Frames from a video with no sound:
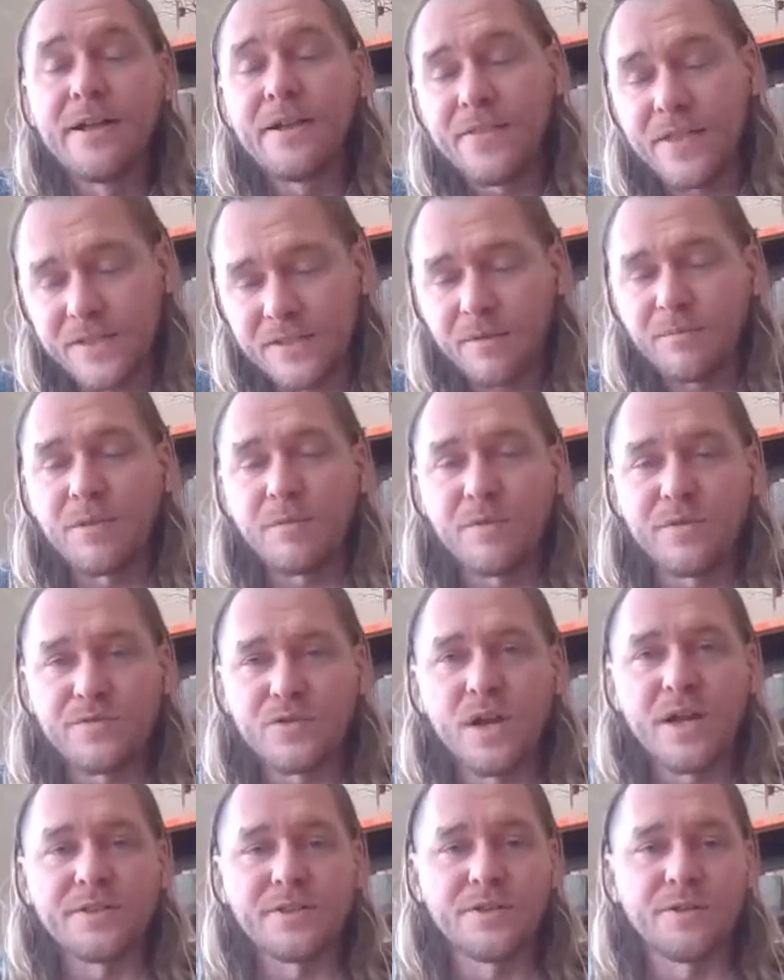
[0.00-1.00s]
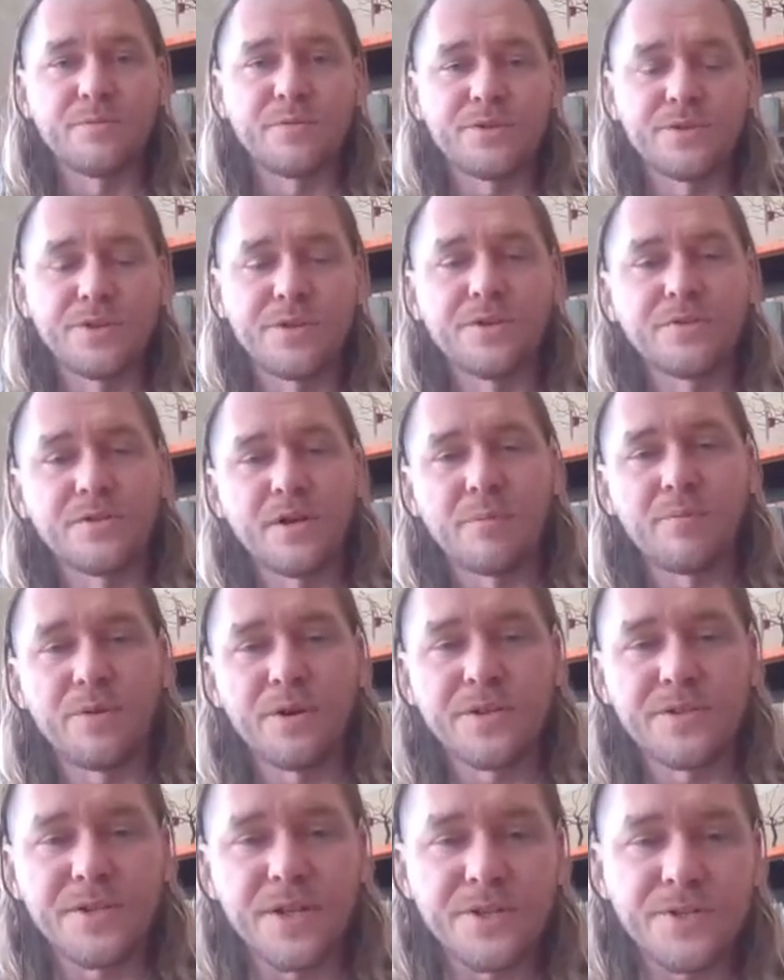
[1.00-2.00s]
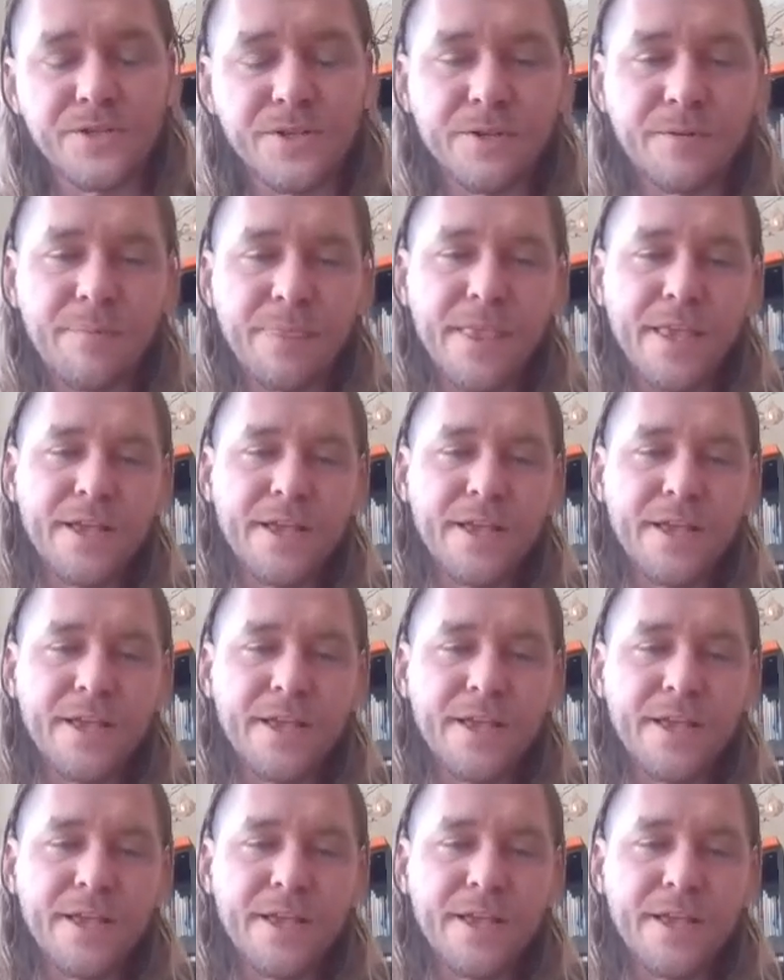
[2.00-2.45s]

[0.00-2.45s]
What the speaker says: That's something we've tried to do with SecureDrop Workstation.